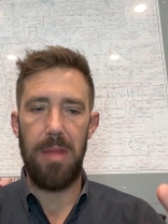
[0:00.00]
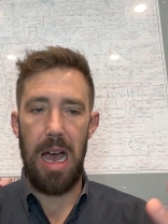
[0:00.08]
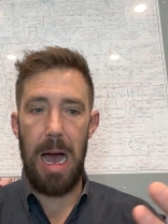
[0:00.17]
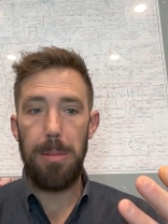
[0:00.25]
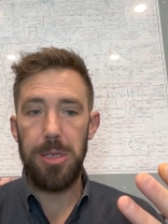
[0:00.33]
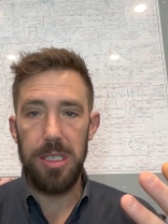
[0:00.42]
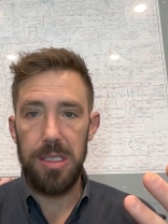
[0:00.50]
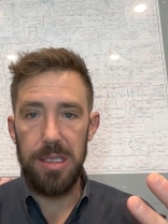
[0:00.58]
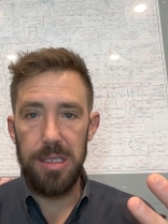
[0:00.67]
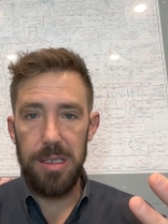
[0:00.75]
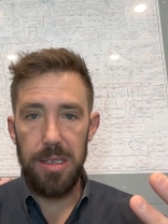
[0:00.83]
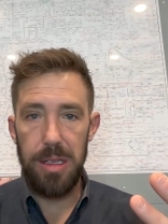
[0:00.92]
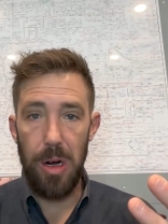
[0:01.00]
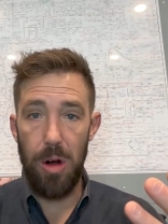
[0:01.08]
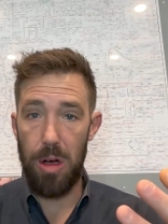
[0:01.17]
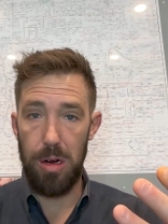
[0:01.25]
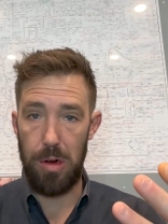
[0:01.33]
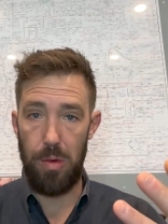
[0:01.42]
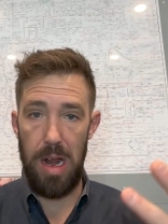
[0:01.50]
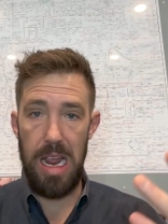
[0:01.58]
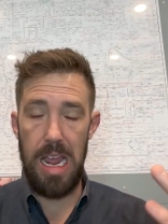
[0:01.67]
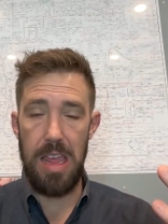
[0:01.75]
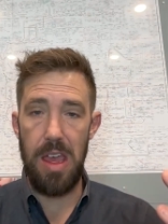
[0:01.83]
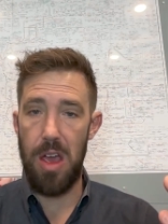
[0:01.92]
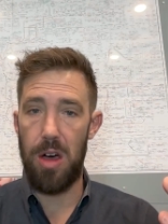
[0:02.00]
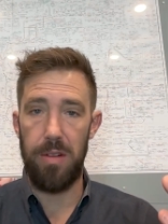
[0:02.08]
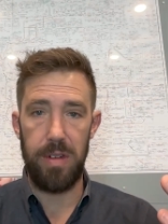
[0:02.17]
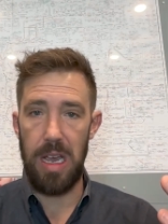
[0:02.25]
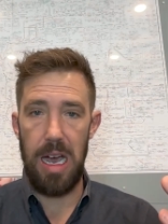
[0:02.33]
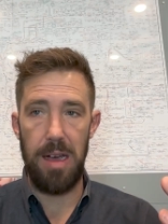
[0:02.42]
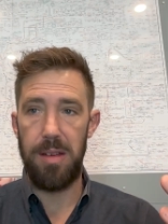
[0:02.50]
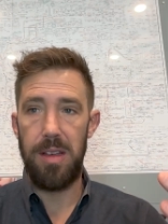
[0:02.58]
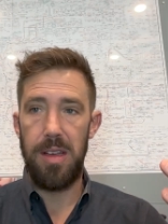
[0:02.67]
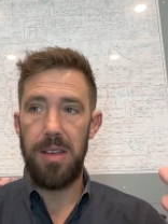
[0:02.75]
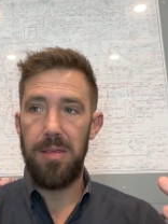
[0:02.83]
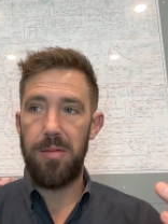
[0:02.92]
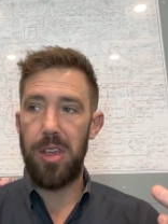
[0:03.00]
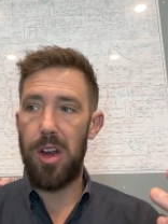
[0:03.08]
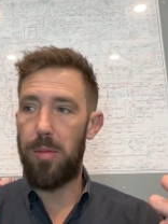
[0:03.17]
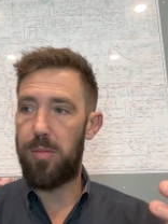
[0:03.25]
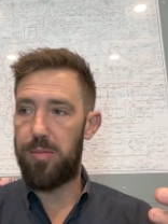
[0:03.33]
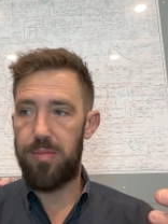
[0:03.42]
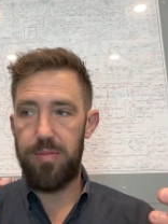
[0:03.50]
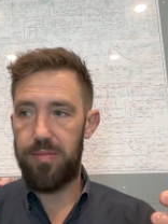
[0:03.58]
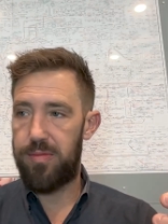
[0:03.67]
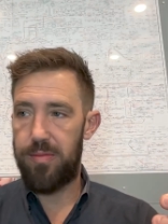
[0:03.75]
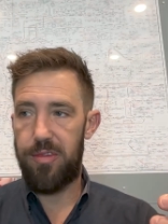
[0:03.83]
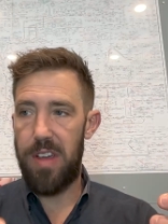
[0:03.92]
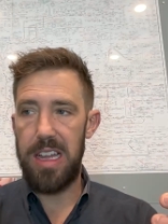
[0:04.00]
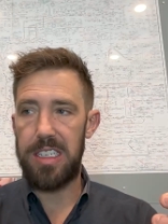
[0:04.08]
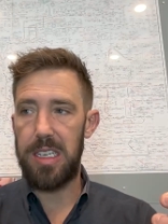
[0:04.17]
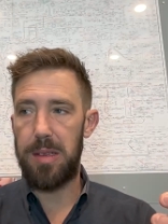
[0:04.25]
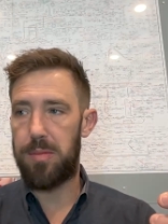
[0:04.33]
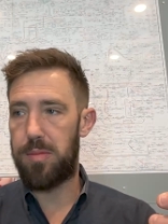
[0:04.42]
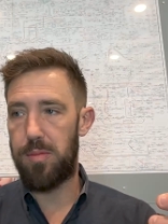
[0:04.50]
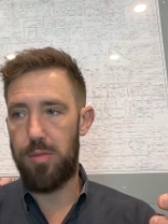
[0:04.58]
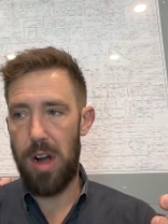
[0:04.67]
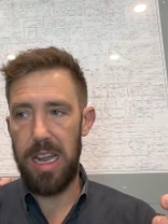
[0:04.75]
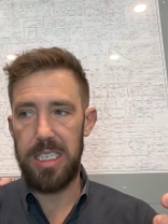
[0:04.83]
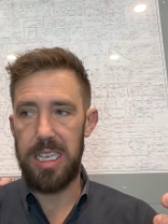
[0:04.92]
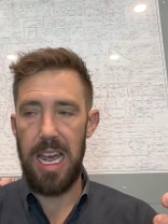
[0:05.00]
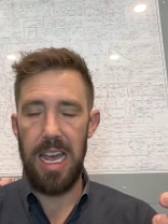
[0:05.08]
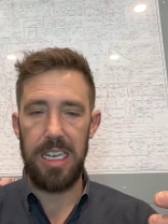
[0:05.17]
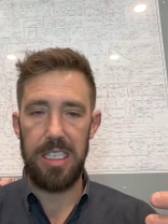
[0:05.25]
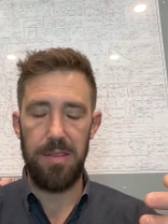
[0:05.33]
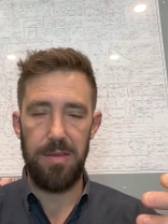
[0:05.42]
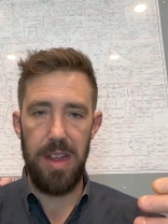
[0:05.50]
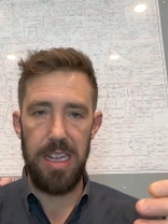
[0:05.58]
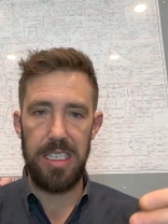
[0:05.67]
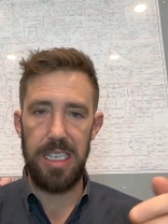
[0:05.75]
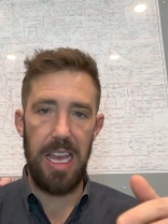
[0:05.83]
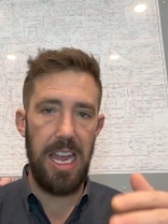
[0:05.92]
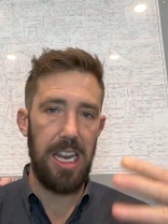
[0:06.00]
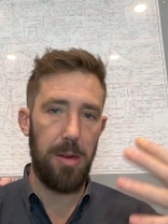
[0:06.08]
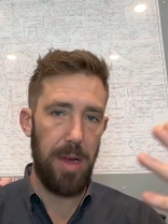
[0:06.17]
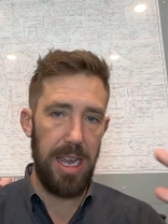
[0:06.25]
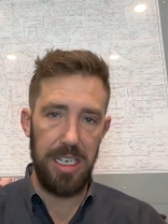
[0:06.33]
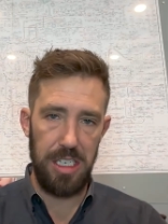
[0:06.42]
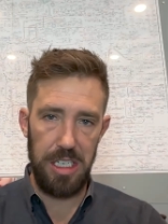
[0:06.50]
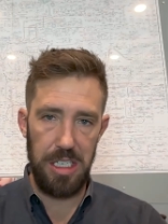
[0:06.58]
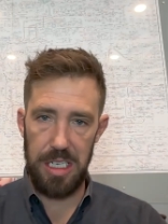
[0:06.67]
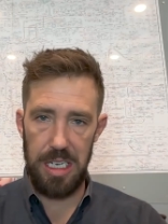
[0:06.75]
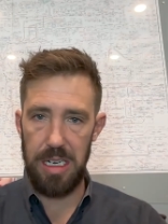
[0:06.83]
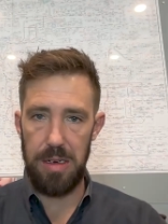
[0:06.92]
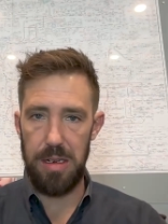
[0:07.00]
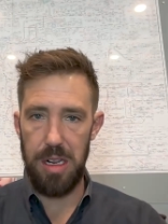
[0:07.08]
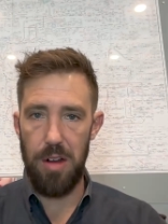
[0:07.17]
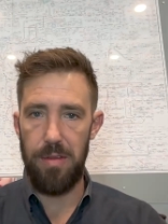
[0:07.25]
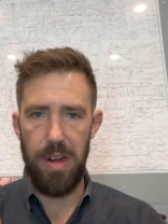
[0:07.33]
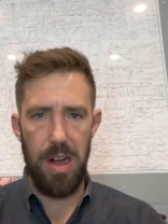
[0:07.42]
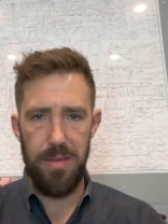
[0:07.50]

options that are all great and they all have got you know fancy price tags and fancy landing pages and you know very